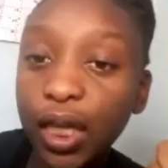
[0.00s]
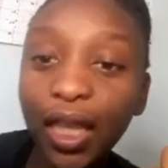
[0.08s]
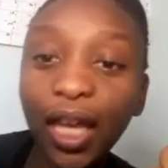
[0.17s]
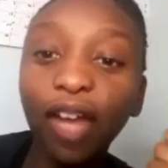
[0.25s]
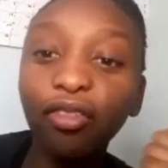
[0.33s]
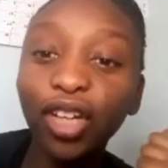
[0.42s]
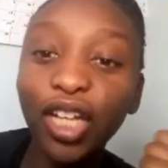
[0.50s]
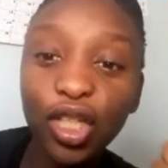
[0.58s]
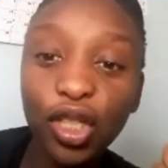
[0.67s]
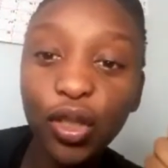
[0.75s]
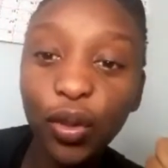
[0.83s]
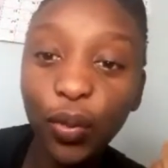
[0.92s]
They have an
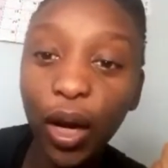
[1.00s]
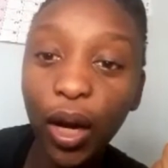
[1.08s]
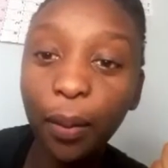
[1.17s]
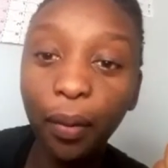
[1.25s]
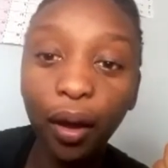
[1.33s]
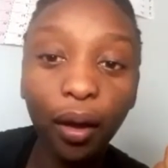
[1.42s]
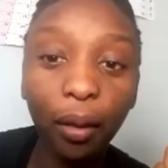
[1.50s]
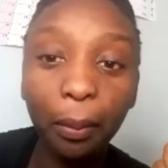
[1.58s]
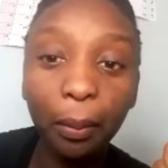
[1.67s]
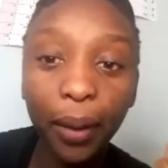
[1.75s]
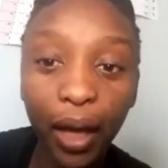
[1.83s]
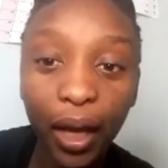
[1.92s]
Instagram
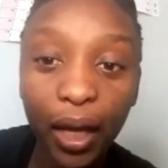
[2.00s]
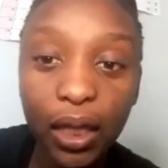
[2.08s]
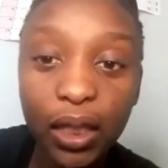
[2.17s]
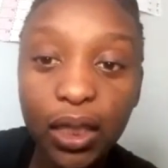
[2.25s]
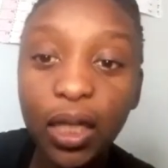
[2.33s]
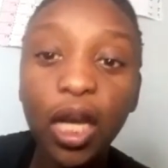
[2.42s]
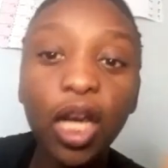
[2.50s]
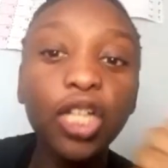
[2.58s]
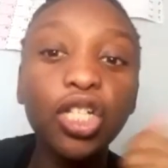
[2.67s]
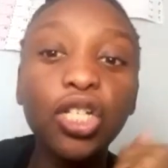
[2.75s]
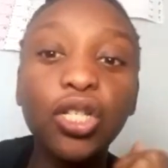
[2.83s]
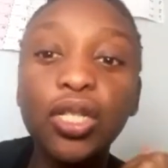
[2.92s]
page.
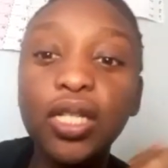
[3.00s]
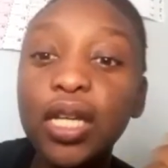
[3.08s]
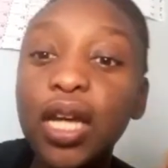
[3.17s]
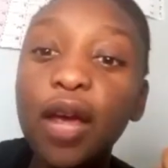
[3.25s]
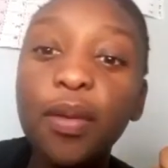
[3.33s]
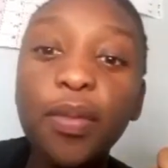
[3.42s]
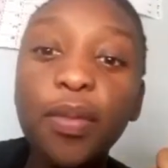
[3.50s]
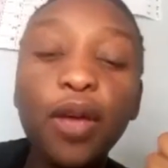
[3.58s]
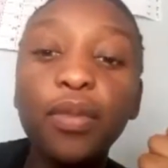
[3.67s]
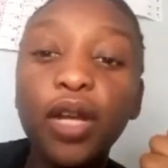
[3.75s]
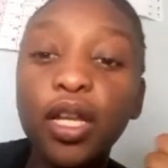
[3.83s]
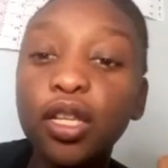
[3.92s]
Just DM
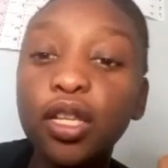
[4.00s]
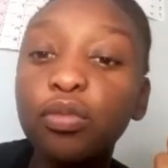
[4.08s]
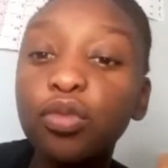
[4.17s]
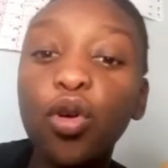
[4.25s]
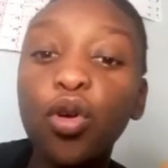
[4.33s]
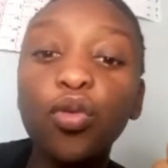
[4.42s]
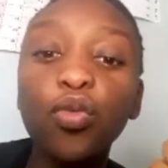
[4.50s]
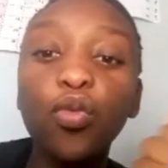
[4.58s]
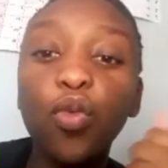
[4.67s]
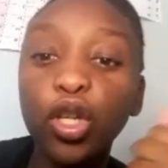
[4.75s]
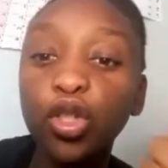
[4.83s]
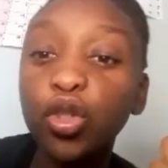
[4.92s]
them, let them know
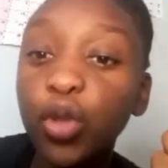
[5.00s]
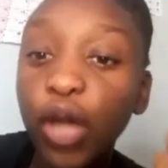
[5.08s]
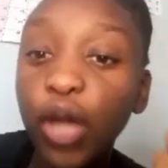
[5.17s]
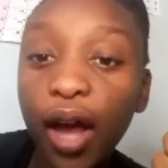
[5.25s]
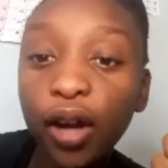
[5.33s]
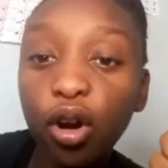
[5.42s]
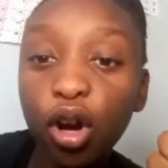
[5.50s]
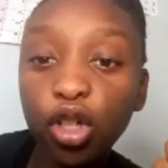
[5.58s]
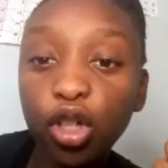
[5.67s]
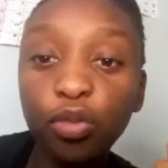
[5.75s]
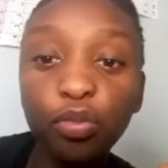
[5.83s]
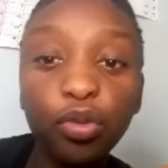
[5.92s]
what you can
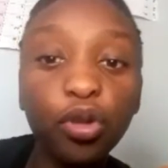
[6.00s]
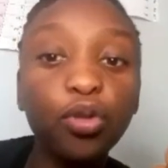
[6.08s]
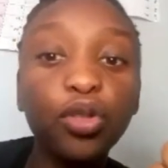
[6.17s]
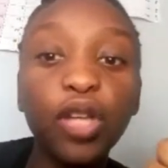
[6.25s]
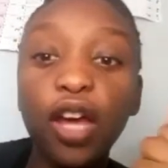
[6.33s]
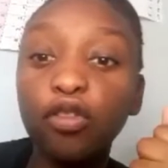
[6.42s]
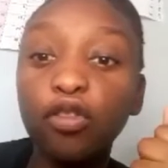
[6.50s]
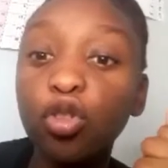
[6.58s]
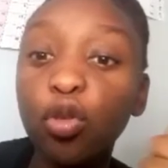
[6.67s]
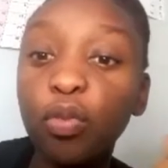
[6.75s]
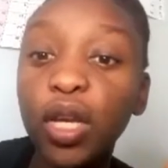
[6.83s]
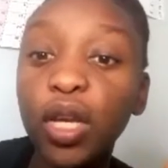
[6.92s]
contribute. They have
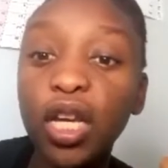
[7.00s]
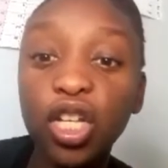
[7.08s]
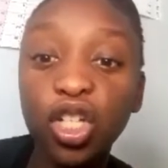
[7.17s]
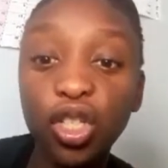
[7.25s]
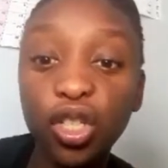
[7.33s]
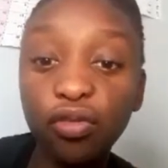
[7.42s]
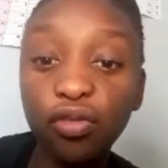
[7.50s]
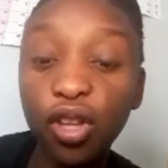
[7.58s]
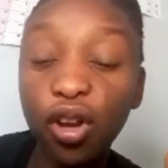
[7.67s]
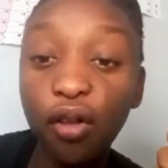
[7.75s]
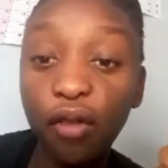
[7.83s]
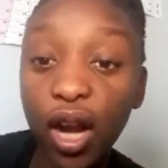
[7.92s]
so many initiatives
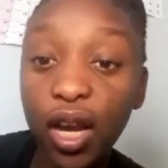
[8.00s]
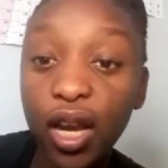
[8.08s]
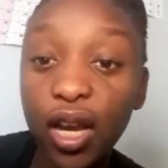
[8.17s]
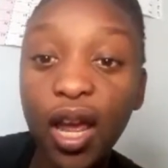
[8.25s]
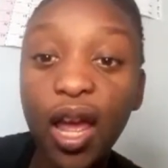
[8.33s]
that are running.